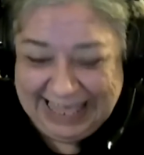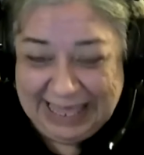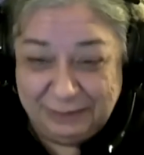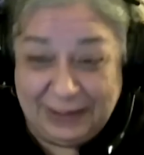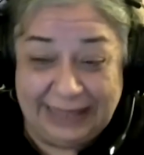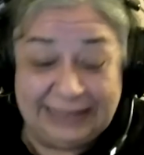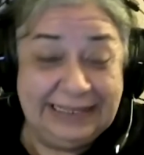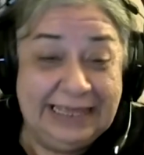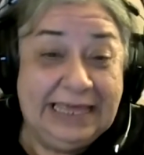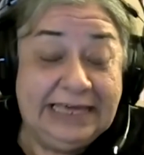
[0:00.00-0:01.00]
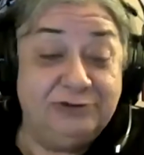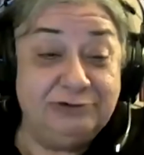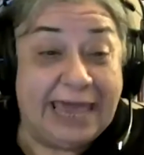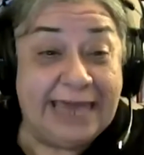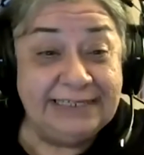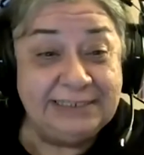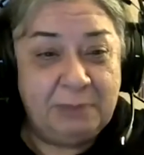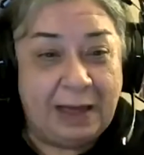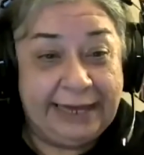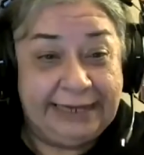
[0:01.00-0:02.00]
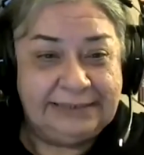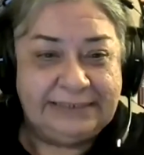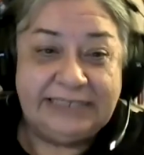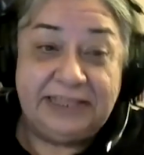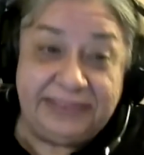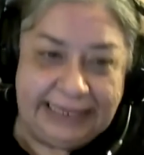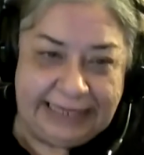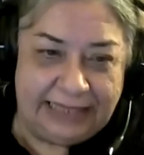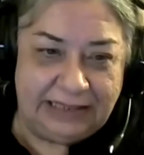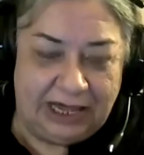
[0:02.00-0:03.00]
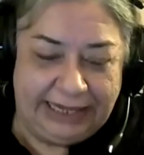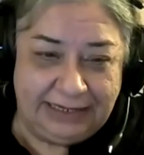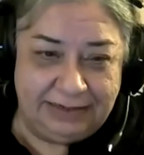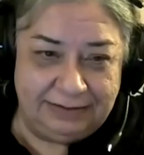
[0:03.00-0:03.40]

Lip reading: Well, great minds think alike,